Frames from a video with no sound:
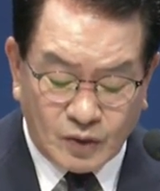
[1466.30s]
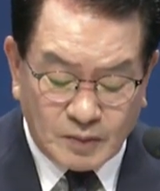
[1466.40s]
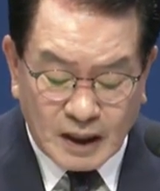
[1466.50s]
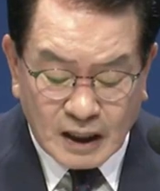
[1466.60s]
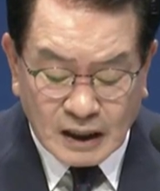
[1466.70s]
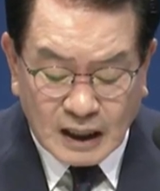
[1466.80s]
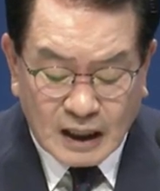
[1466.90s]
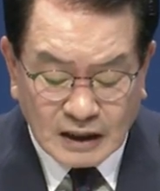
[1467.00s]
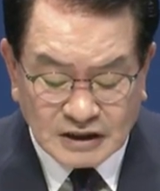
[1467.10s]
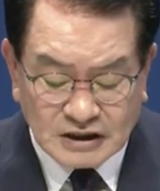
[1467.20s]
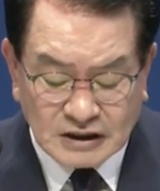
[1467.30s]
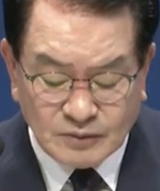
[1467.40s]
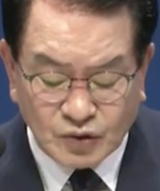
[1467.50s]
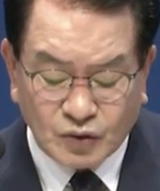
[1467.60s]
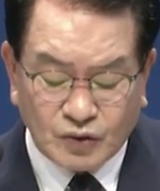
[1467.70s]
Being in the forefront of
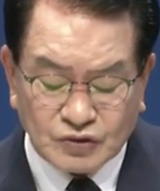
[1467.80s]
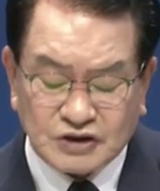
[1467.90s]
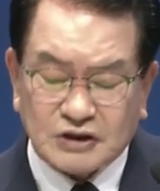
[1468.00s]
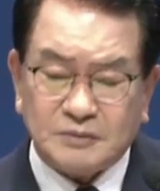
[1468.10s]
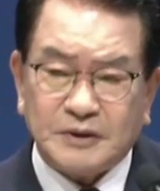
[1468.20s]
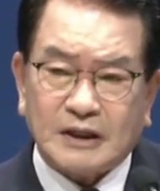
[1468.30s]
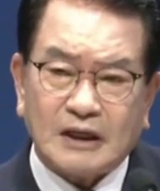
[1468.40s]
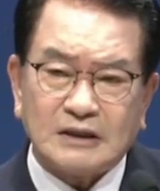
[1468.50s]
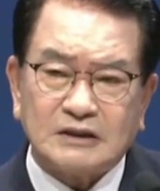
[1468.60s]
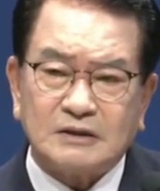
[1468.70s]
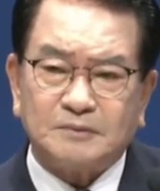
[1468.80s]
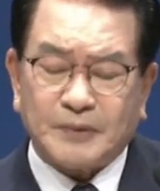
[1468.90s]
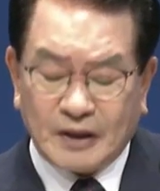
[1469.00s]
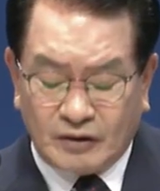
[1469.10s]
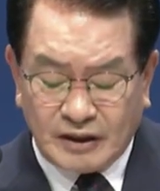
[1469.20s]
this, Pax
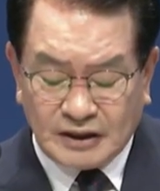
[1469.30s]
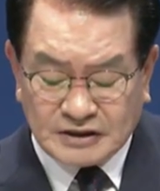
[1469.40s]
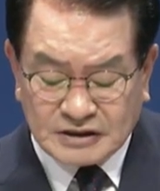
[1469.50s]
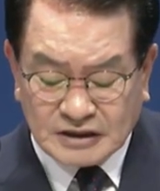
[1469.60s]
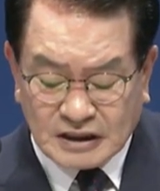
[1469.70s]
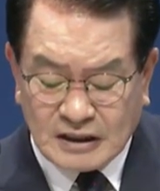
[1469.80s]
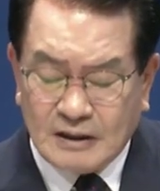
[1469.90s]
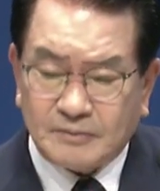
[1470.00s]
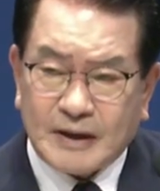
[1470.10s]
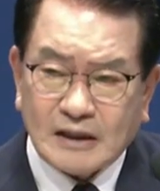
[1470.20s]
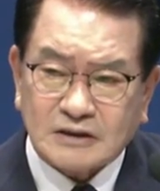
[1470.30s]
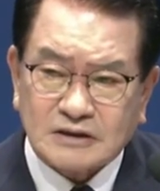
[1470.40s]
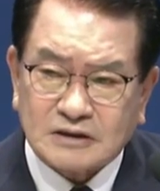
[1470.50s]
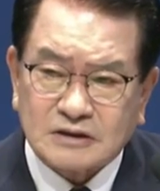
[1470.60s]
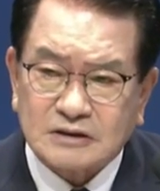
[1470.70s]
Romana, the time of
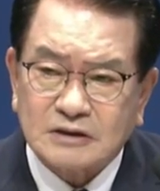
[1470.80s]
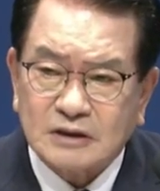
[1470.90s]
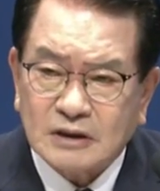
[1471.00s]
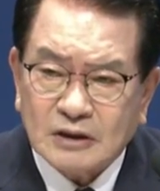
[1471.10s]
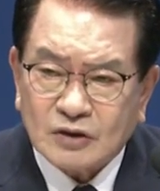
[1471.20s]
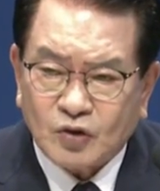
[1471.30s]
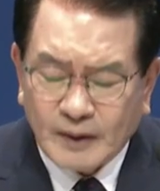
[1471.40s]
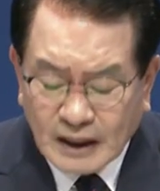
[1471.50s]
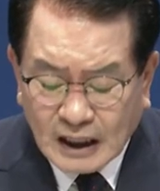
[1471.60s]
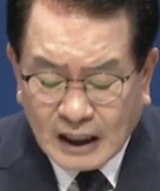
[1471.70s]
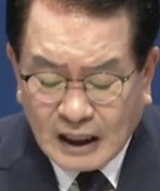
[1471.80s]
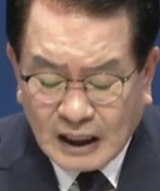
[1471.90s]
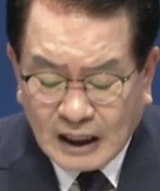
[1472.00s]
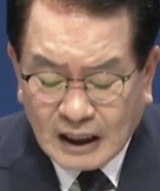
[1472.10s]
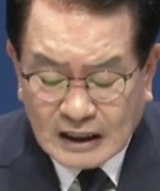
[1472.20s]
Roman peace,
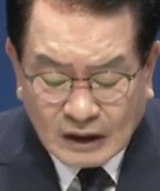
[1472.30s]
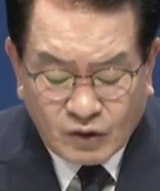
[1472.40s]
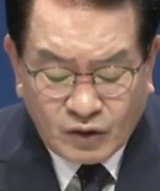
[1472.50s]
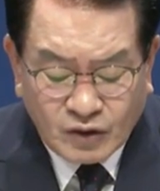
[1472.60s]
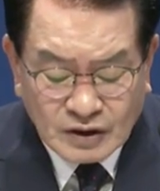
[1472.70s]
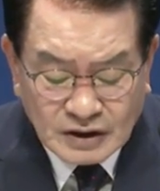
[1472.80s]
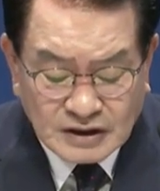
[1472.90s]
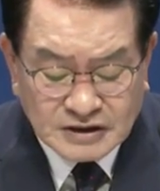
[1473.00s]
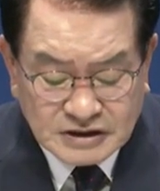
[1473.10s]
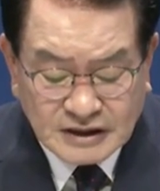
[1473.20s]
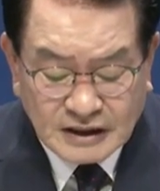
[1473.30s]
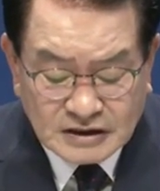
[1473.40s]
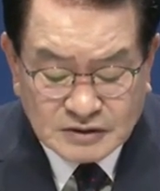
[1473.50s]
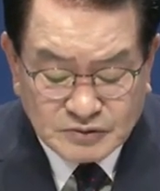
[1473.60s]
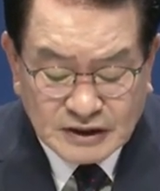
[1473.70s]
was over a
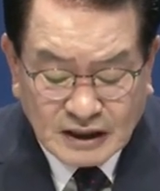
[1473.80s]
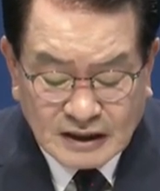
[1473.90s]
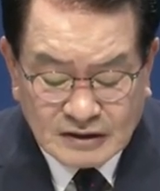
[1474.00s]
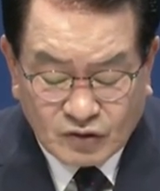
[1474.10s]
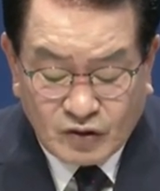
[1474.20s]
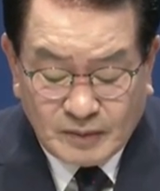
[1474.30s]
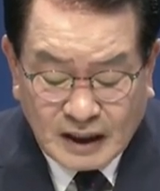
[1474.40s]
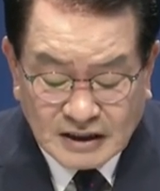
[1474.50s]
long time ago.